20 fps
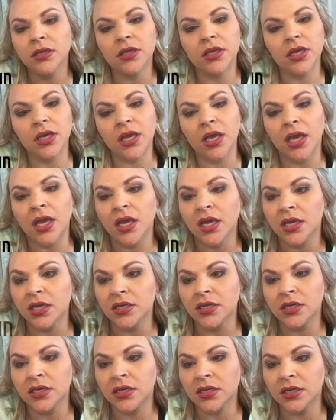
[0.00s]

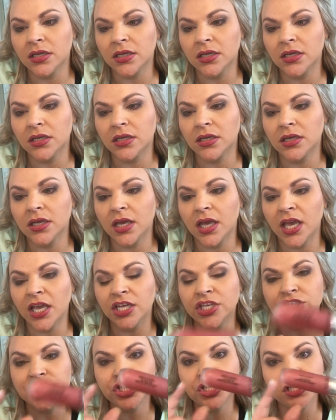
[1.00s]
and
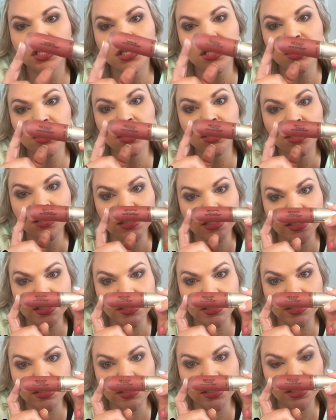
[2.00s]
HD
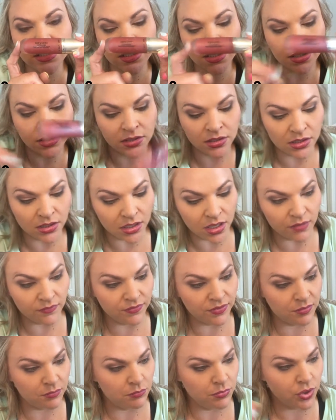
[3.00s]
Kisses. Love
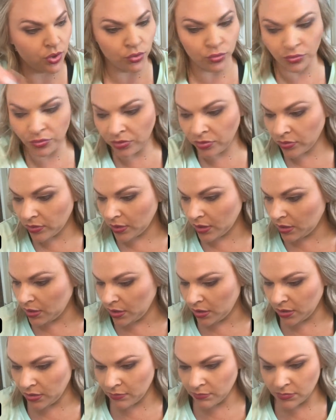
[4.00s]
them both.
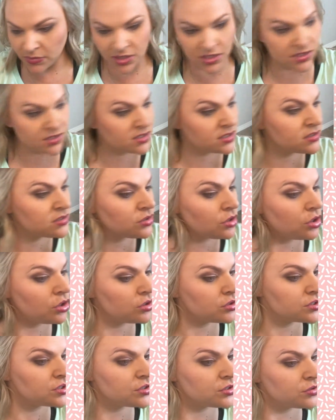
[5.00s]
This is
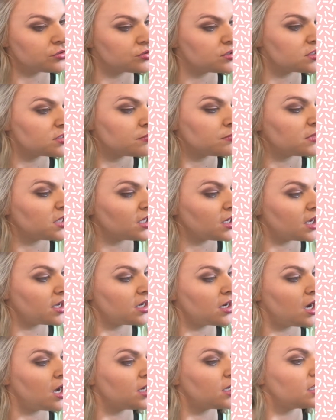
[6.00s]
also something I
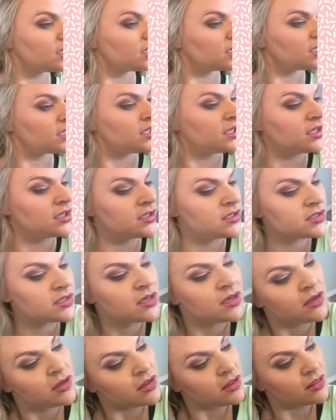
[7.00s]
got in a kit
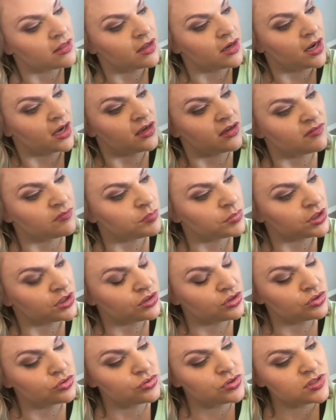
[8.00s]
that I have been
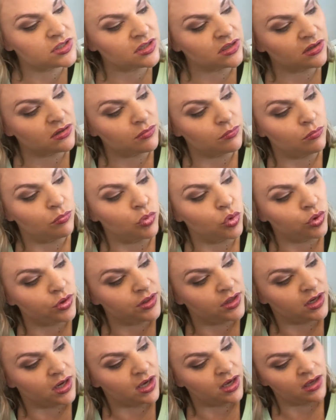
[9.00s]
using more
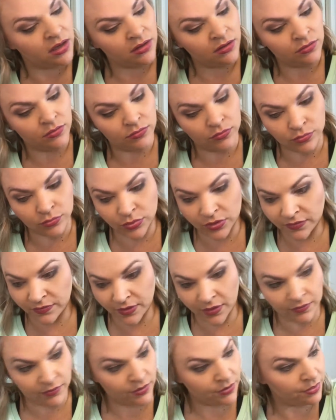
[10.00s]
than I would have
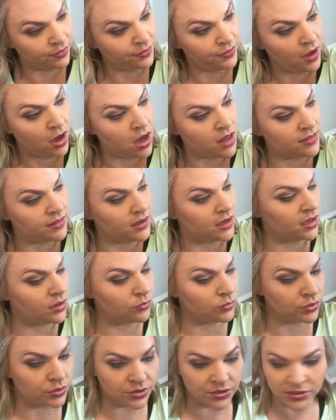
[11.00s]
ever thought that I
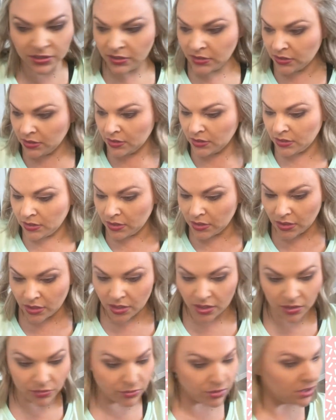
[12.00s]
would, and
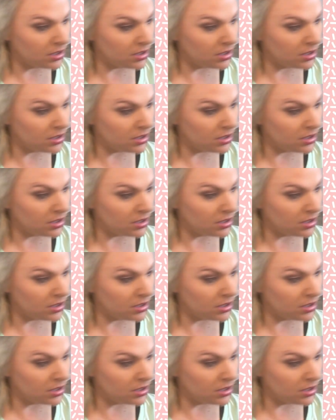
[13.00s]
I really